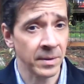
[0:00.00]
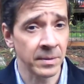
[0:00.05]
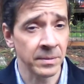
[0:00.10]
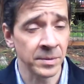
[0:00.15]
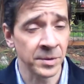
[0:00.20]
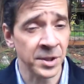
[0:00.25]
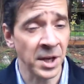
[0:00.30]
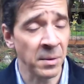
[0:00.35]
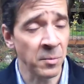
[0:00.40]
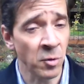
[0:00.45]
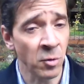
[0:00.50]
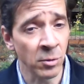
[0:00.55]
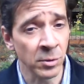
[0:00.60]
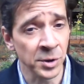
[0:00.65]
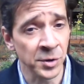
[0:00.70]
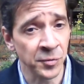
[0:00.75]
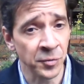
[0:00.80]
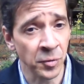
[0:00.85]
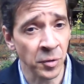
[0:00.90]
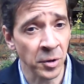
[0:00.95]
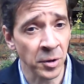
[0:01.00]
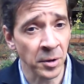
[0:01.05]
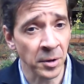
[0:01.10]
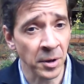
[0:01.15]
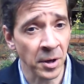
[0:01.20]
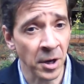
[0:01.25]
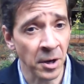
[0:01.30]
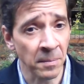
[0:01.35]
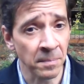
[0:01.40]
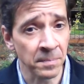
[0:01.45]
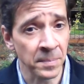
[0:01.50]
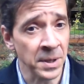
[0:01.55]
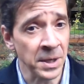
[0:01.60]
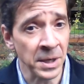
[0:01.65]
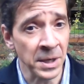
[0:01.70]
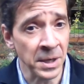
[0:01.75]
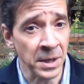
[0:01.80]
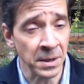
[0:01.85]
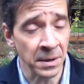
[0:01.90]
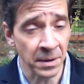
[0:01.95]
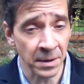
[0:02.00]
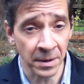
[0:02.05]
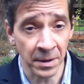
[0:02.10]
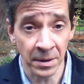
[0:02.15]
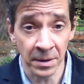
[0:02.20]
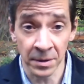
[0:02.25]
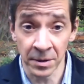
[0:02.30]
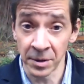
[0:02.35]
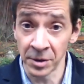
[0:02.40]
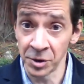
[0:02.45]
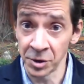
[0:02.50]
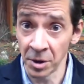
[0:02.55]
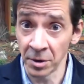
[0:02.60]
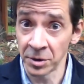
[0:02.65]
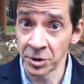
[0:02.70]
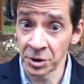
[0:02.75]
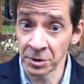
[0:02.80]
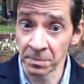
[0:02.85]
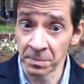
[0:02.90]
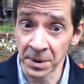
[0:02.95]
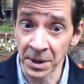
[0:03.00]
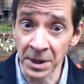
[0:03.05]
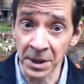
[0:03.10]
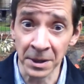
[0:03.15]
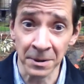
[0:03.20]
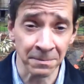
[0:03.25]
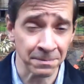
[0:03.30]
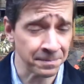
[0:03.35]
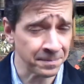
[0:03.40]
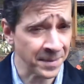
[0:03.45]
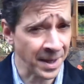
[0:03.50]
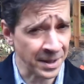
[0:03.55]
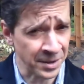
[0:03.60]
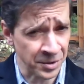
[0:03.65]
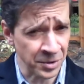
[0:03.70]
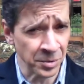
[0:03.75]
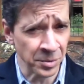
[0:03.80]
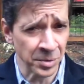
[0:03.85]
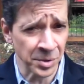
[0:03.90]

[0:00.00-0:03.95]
Same holds for P conjunction P, that too